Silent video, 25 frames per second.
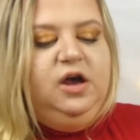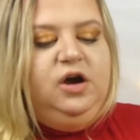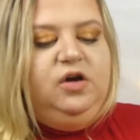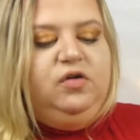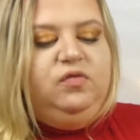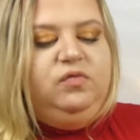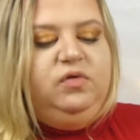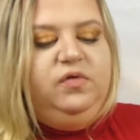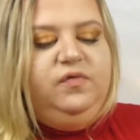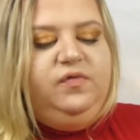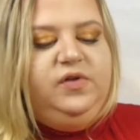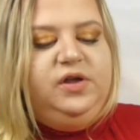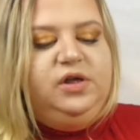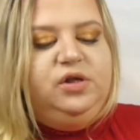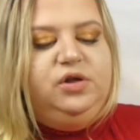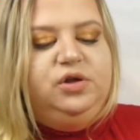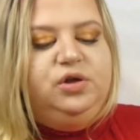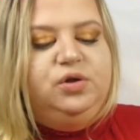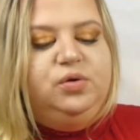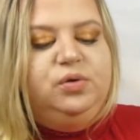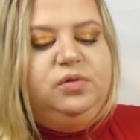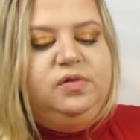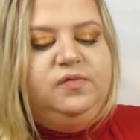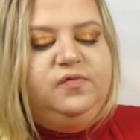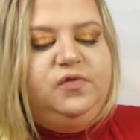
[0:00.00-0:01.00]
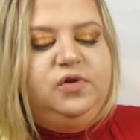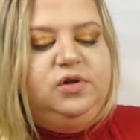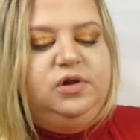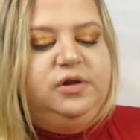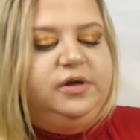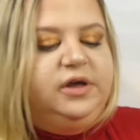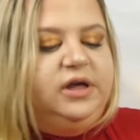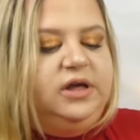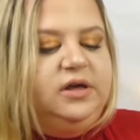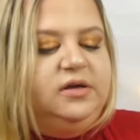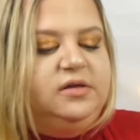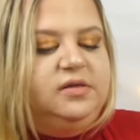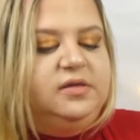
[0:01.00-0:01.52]
Reveal youthful
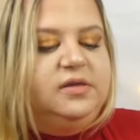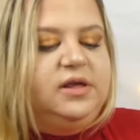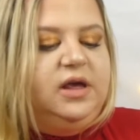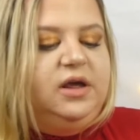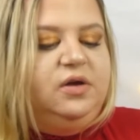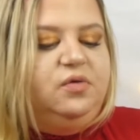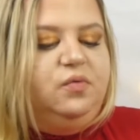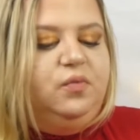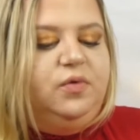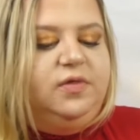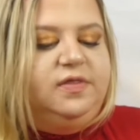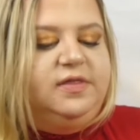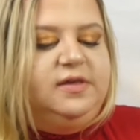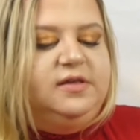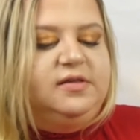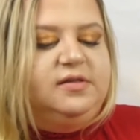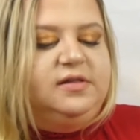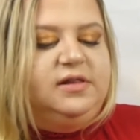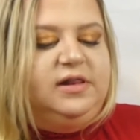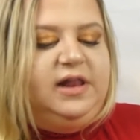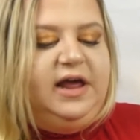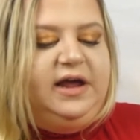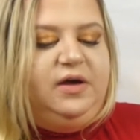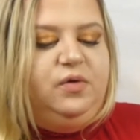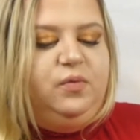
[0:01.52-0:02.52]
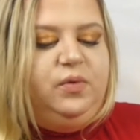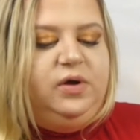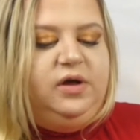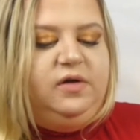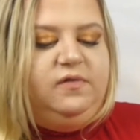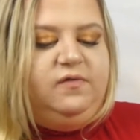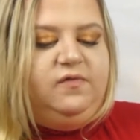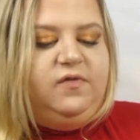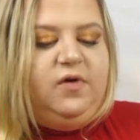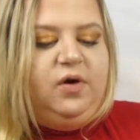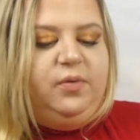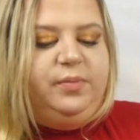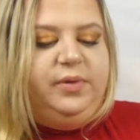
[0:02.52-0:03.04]
looking skin with this lightweight
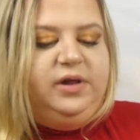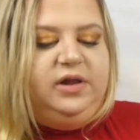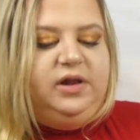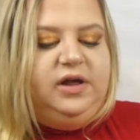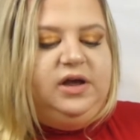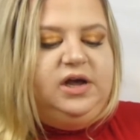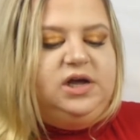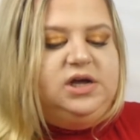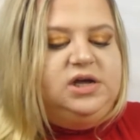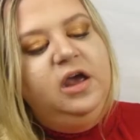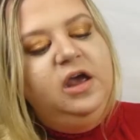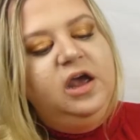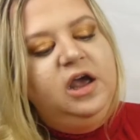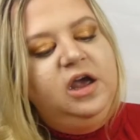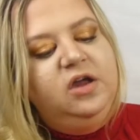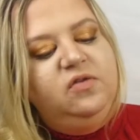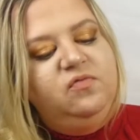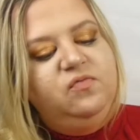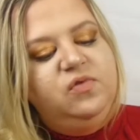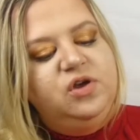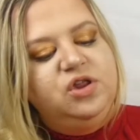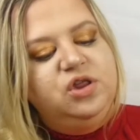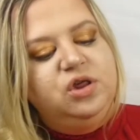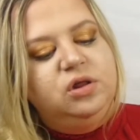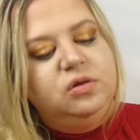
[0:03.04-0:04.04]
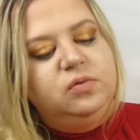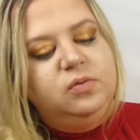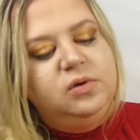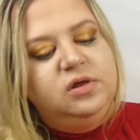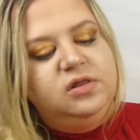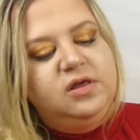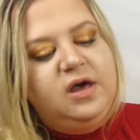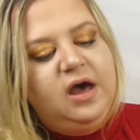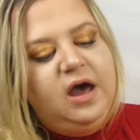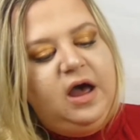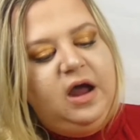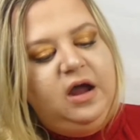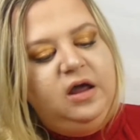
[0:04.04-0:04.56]
formula. Enriched with
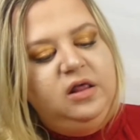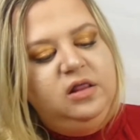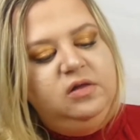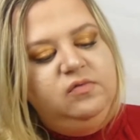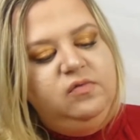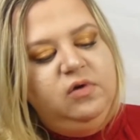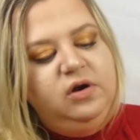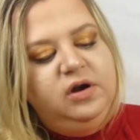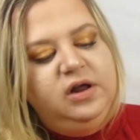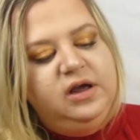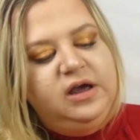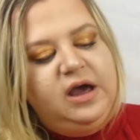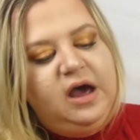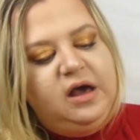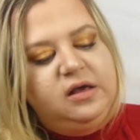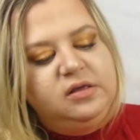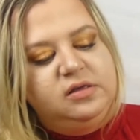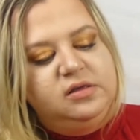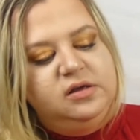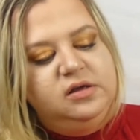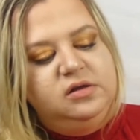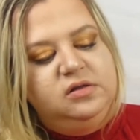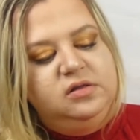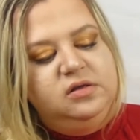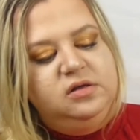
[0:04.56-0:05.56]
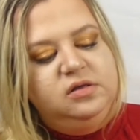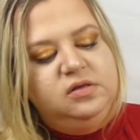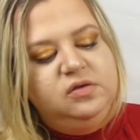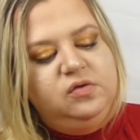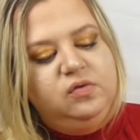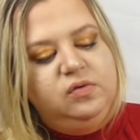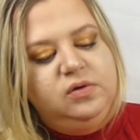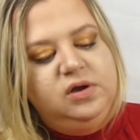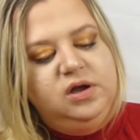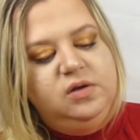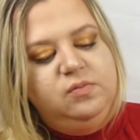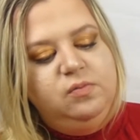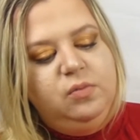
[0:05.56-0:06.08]
hyaluronic acid, this
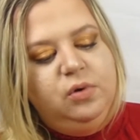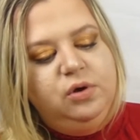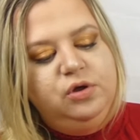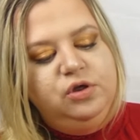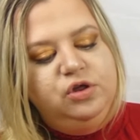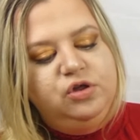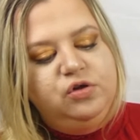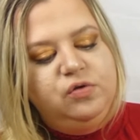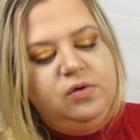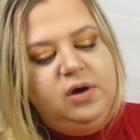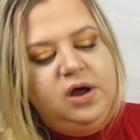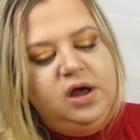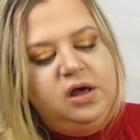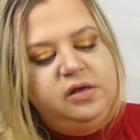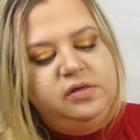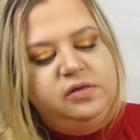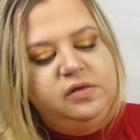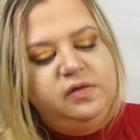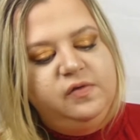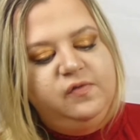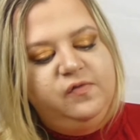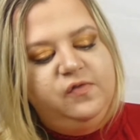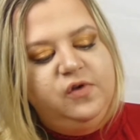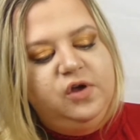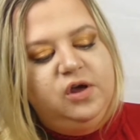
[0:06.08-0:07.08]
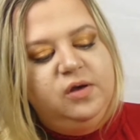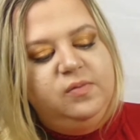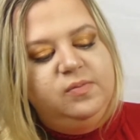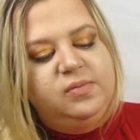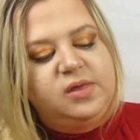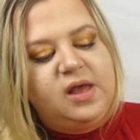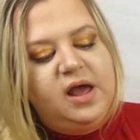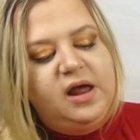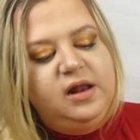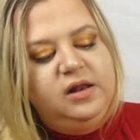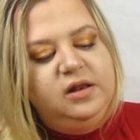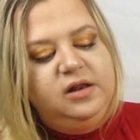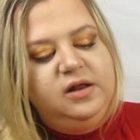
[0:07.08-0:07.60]
cream moisturizes, firms
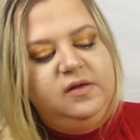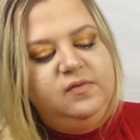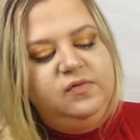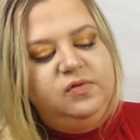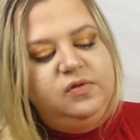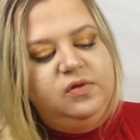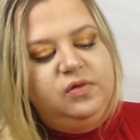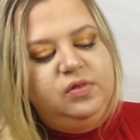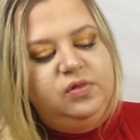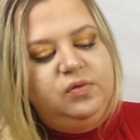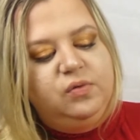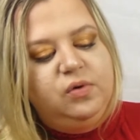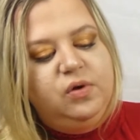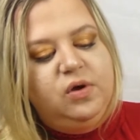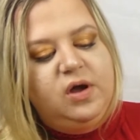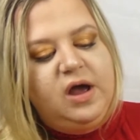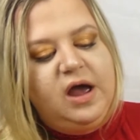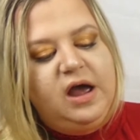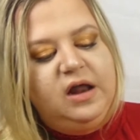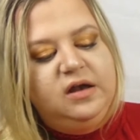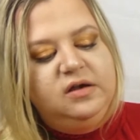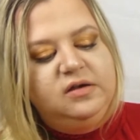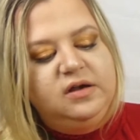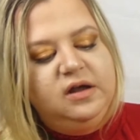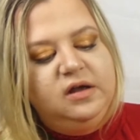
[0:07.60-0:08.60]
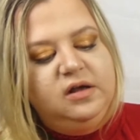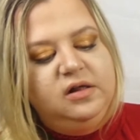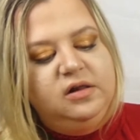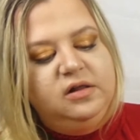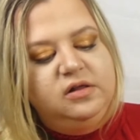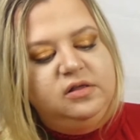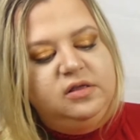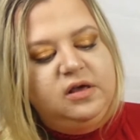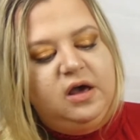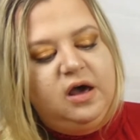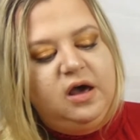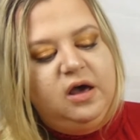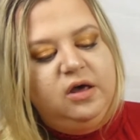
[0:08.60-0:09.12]
and leaves the throat and
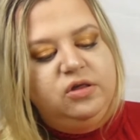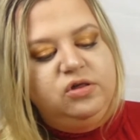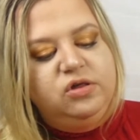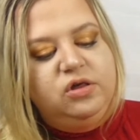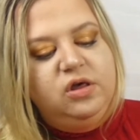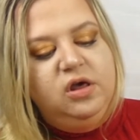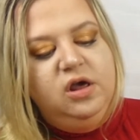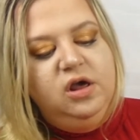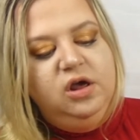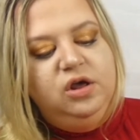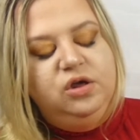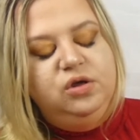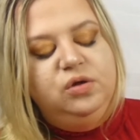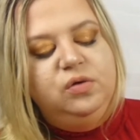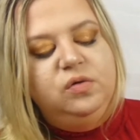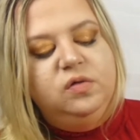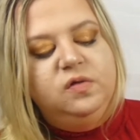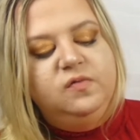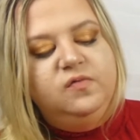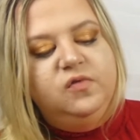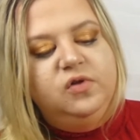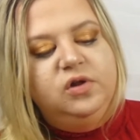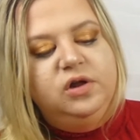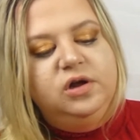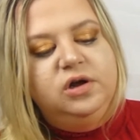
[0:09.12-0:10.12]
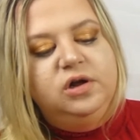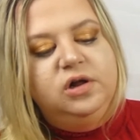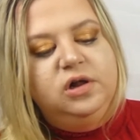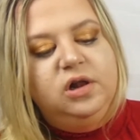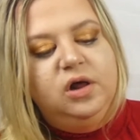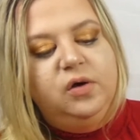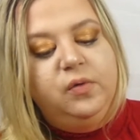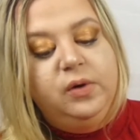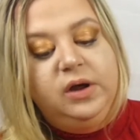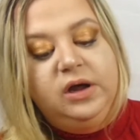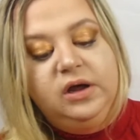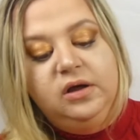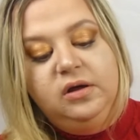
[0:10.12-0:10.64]
décolletage youthful and
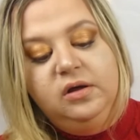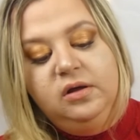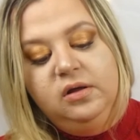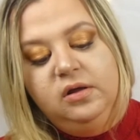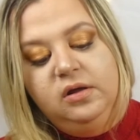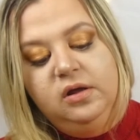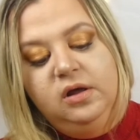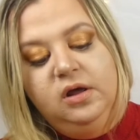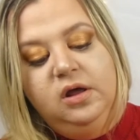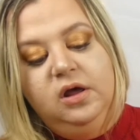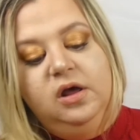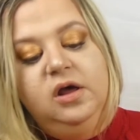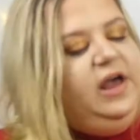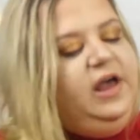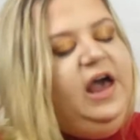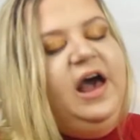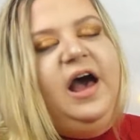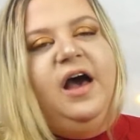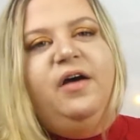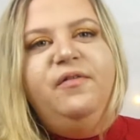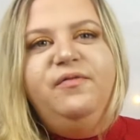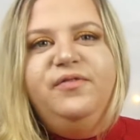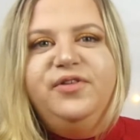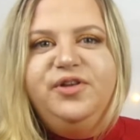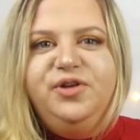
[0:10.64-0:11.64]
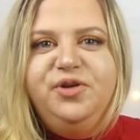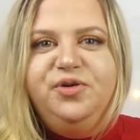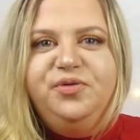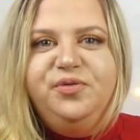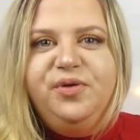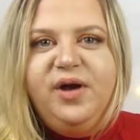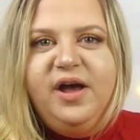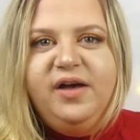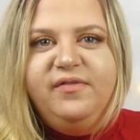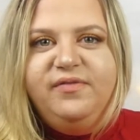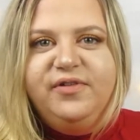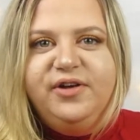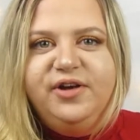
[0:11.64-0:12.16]
glowing. Have you
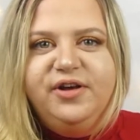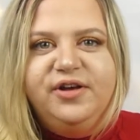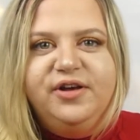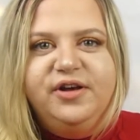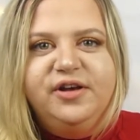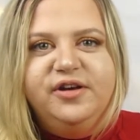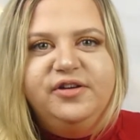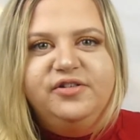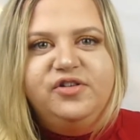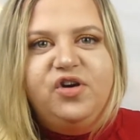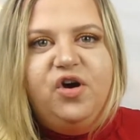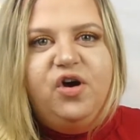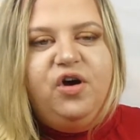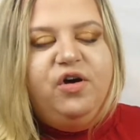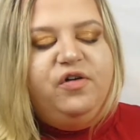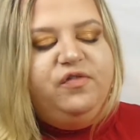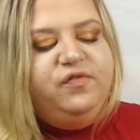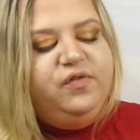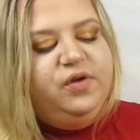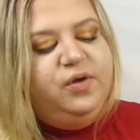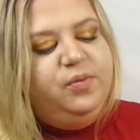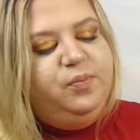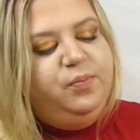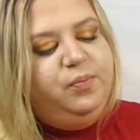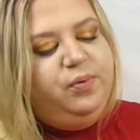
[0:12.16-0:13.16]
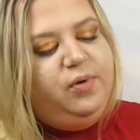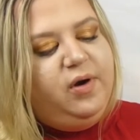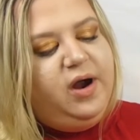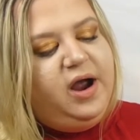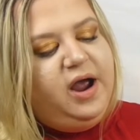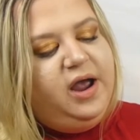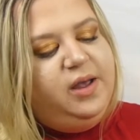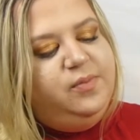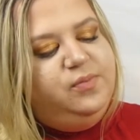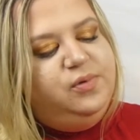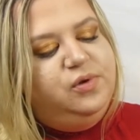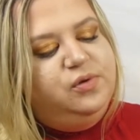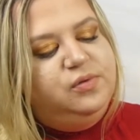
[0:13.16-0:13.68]
ever heard of
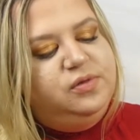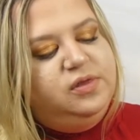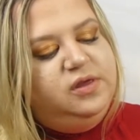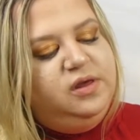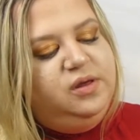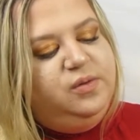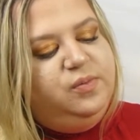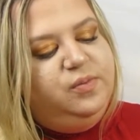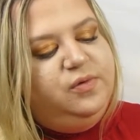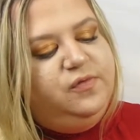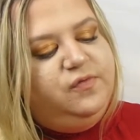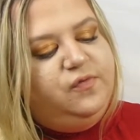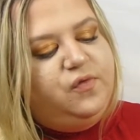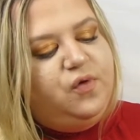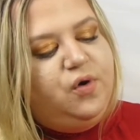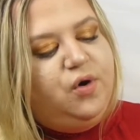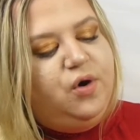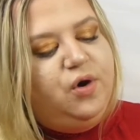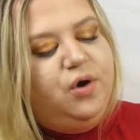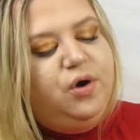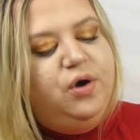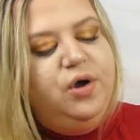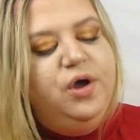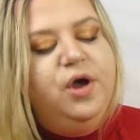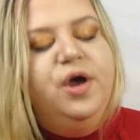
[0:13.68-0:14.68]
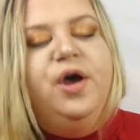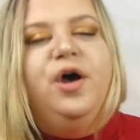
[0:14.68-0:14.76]
Pry Beauty before?